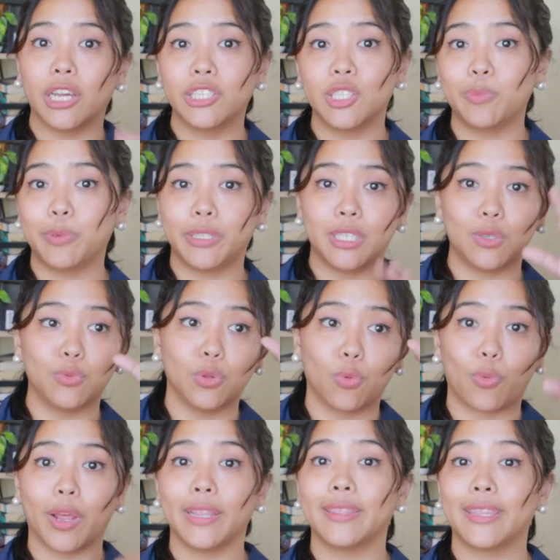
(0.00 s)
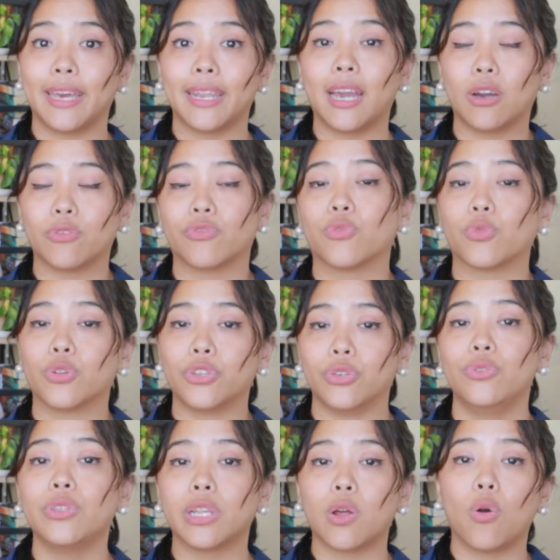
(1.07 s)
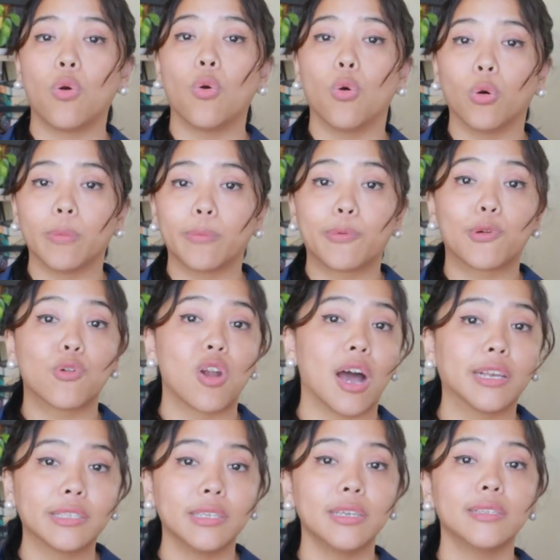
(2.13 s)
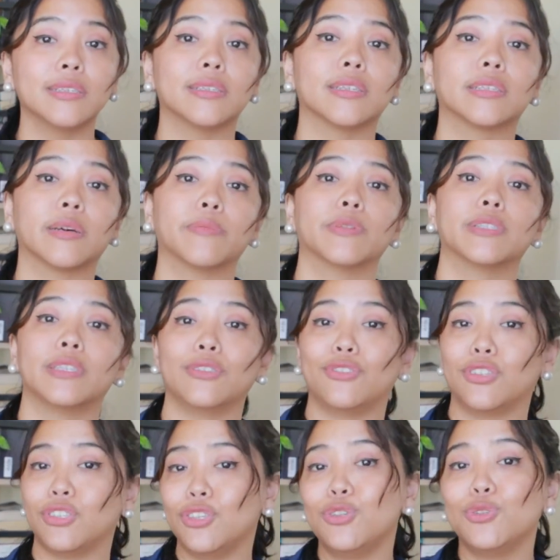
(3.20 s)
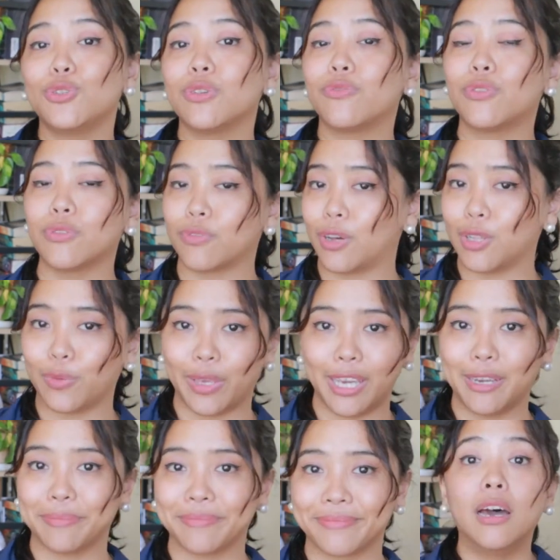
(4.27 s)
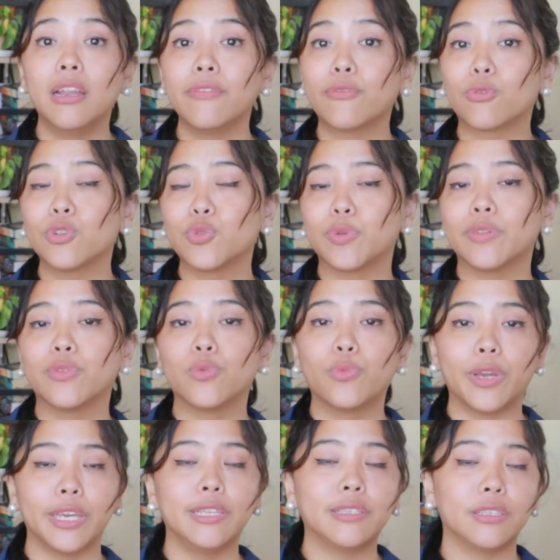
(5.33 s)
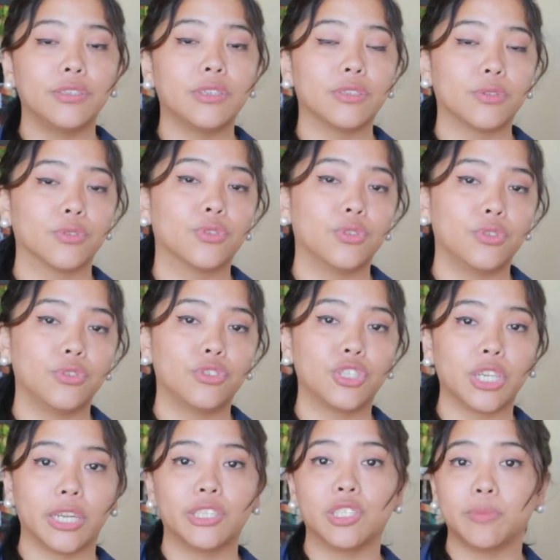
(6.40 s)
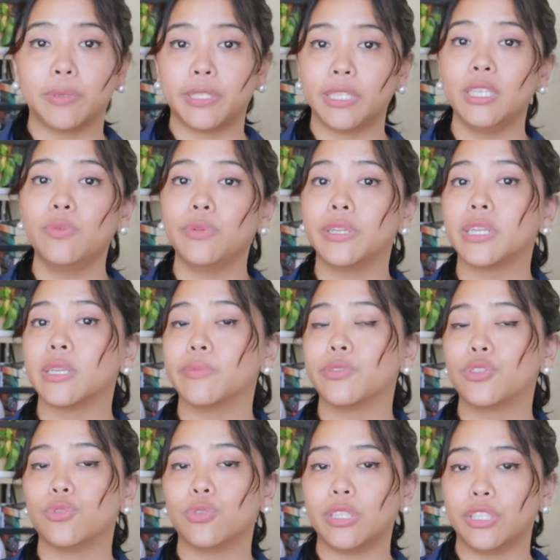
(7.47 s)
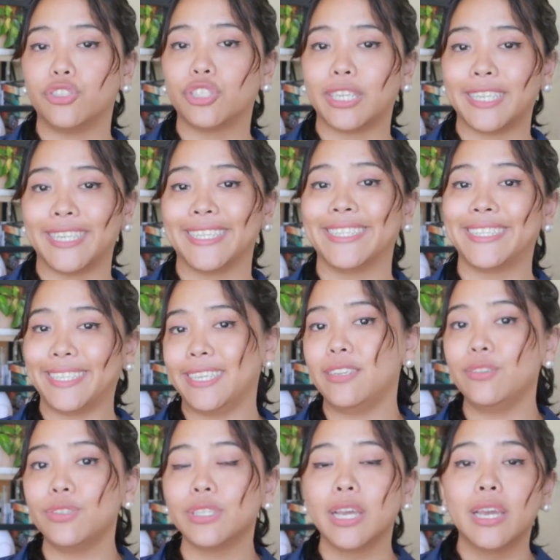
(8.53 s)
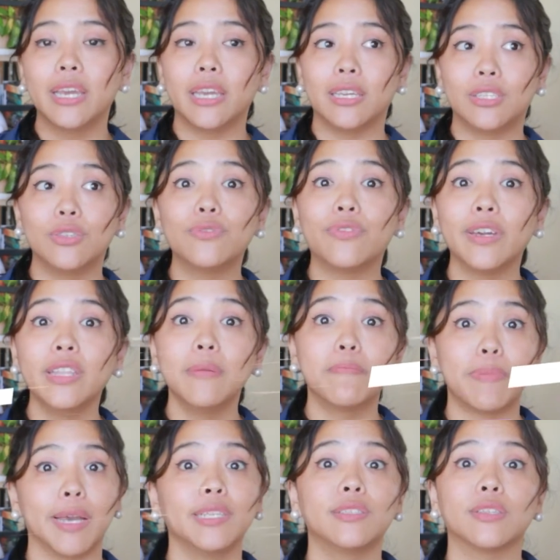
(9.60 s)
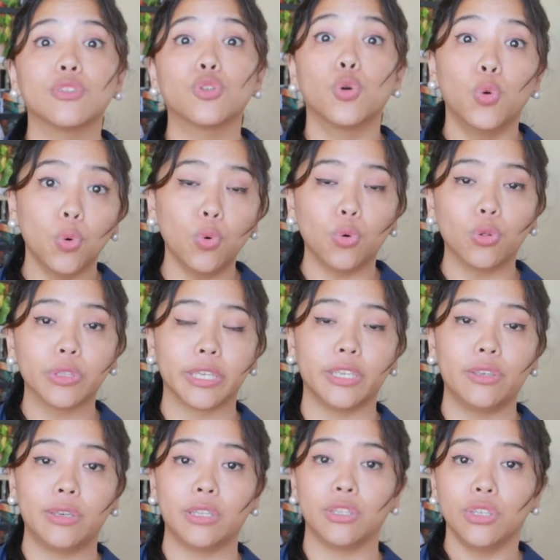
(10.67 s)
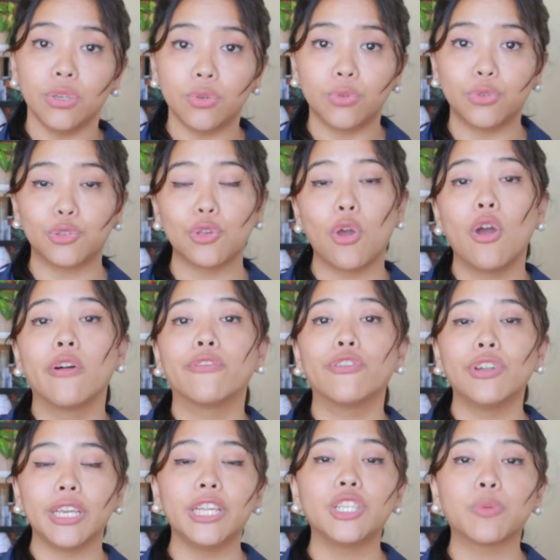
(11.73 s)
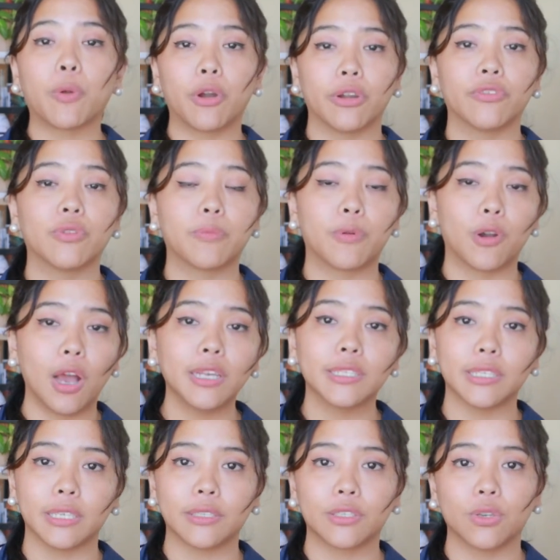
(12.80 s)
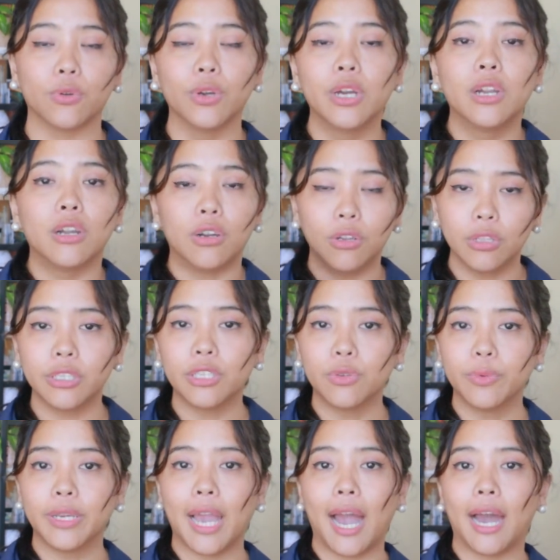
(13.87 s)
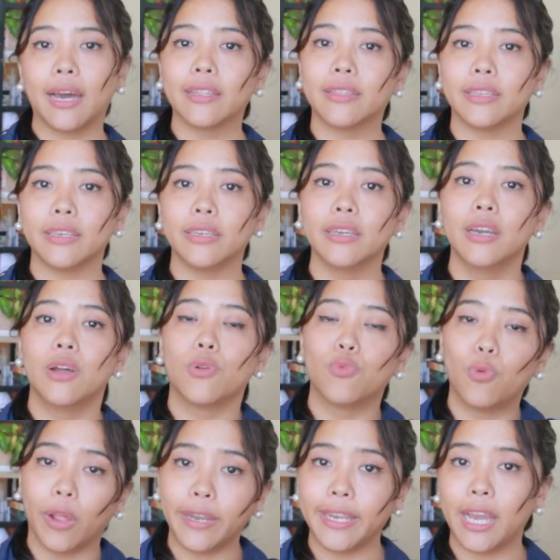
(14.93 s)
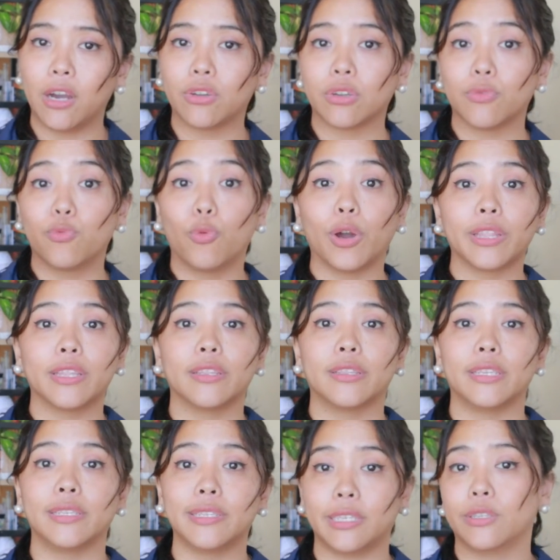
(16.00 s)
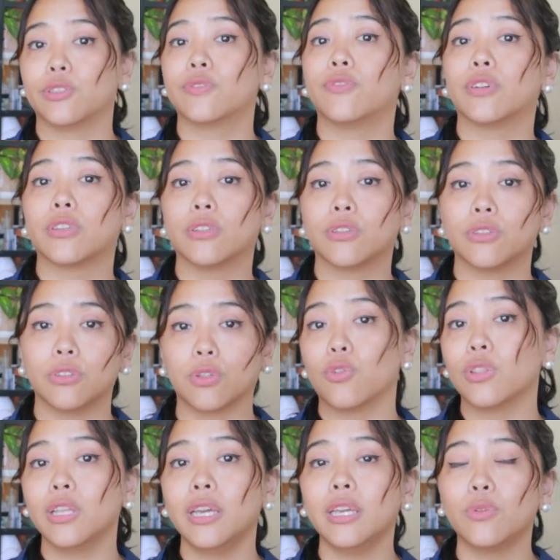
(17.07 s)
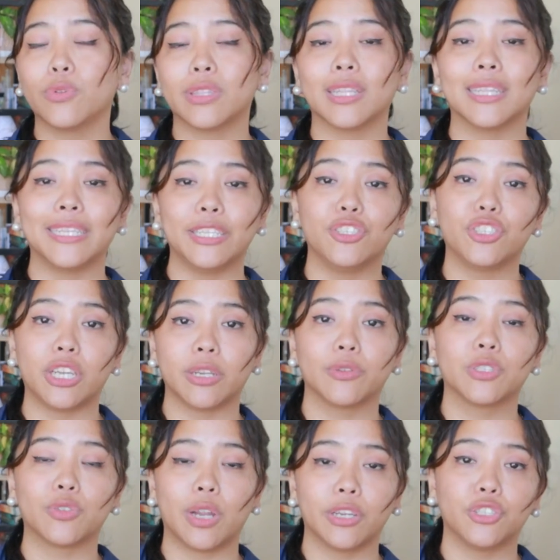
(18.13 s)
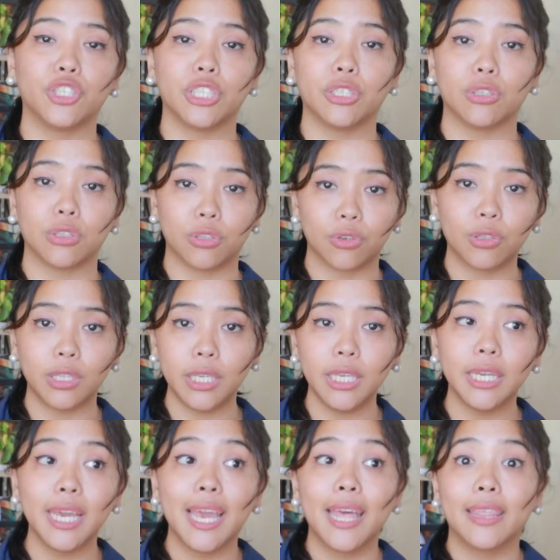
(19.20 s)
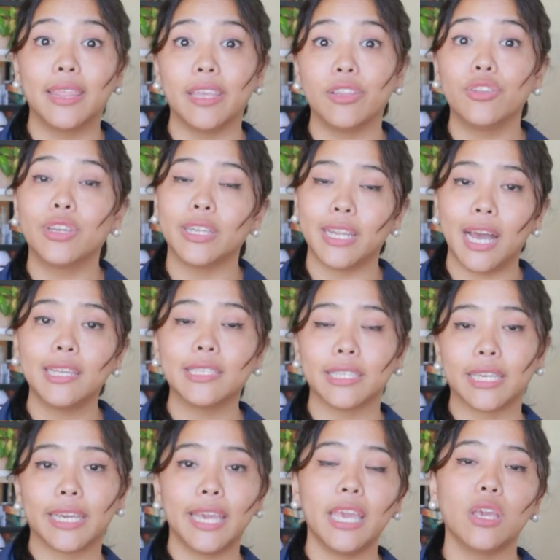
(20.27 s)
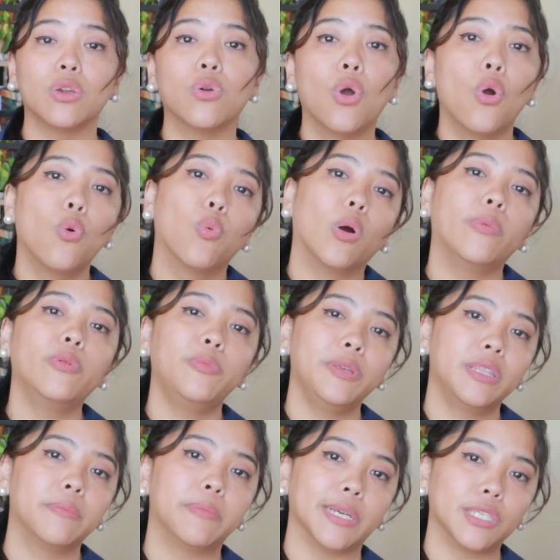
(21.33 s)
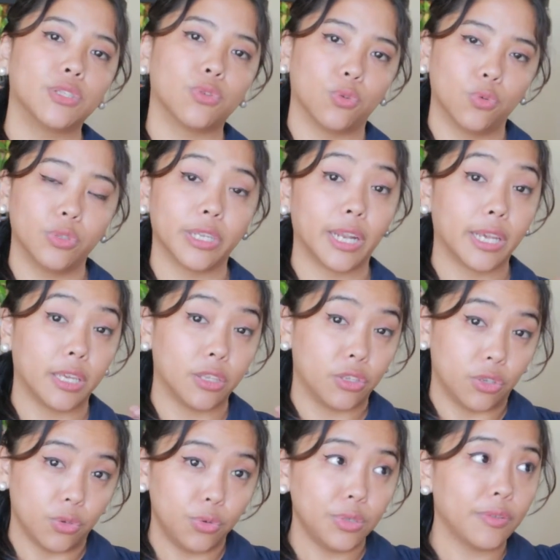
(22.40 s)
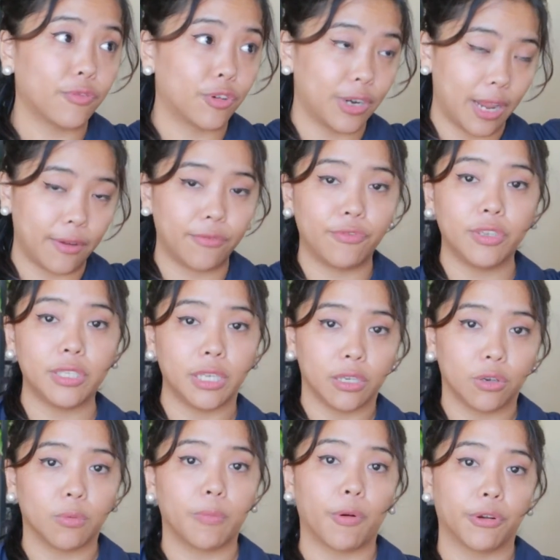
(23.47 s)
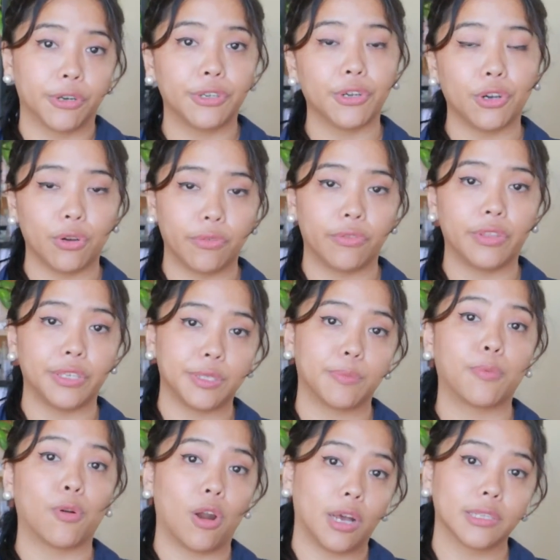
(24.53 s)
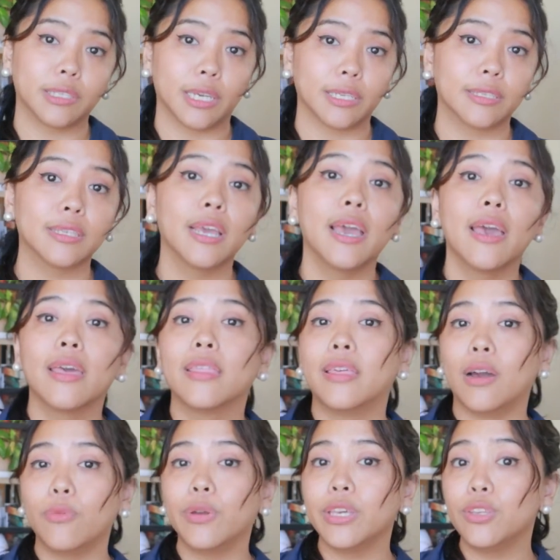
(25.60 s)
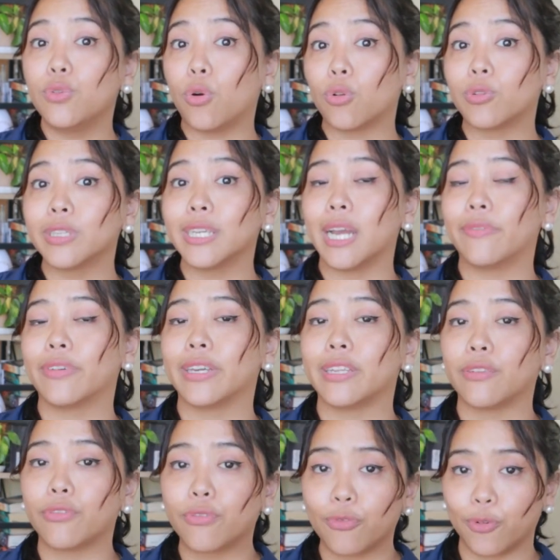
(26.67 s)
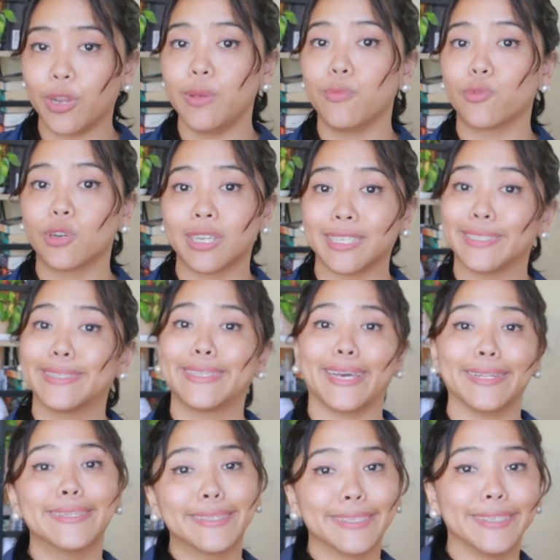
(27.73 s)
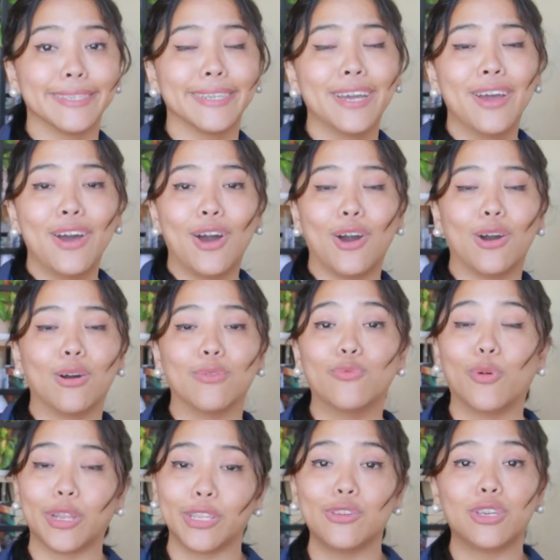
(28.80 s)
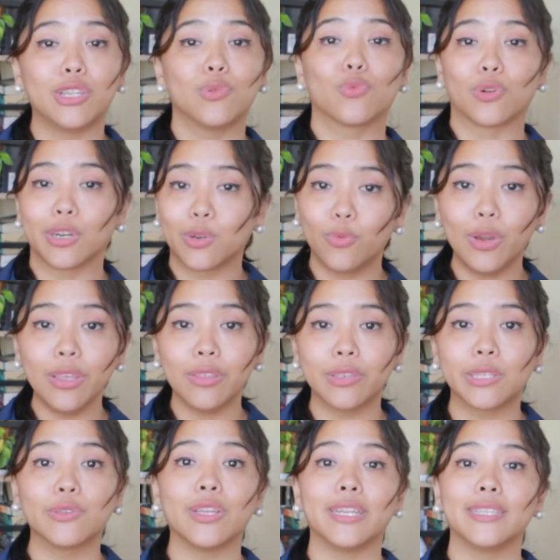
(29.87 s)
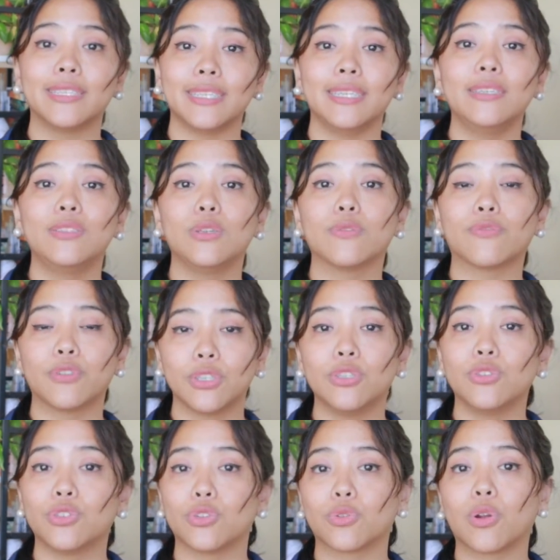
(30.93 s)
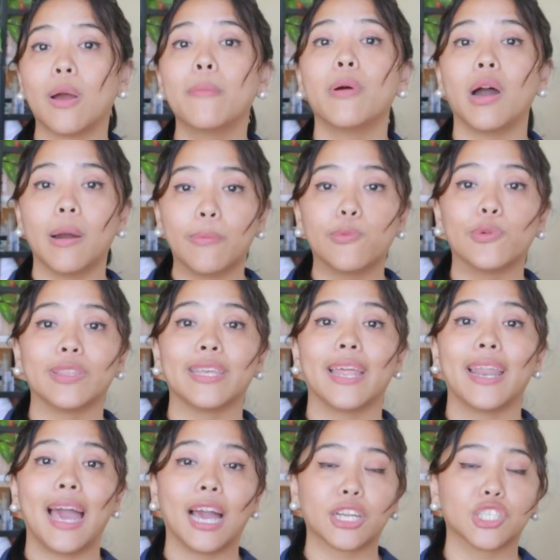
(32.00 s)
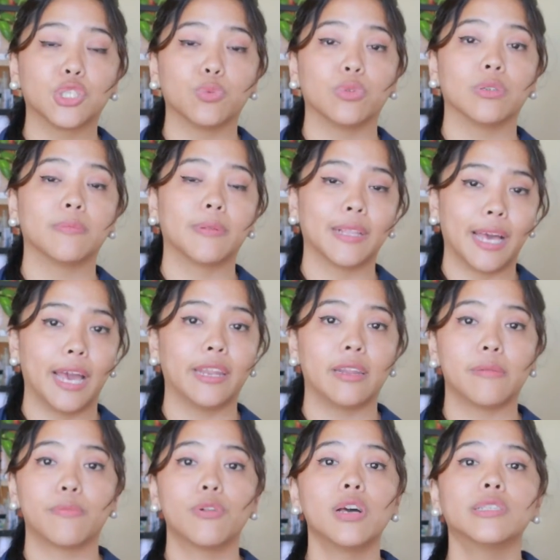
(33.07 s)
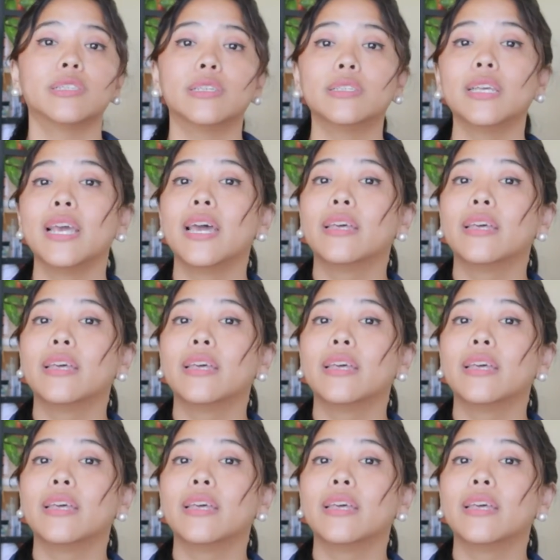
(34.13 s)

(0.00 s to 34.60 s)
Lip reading: ChatGPT will write that out for you, that whole process and the templates that you can use for following up. And of course, one of the ways that you can also use ChatGPT when it comes to lead gen and sales is to find the best tool that you can use for each part of the process. So earlier we had the rundown of what the sales funnel could look like, what the lead gen strategy could look like. Then you can ask it like, hey, what would be the best tool that I can use for every single part of this process? That way you already have, again, a framework, a skeleton of what you can work with. So then it's easier for you to come up with that actual plan and process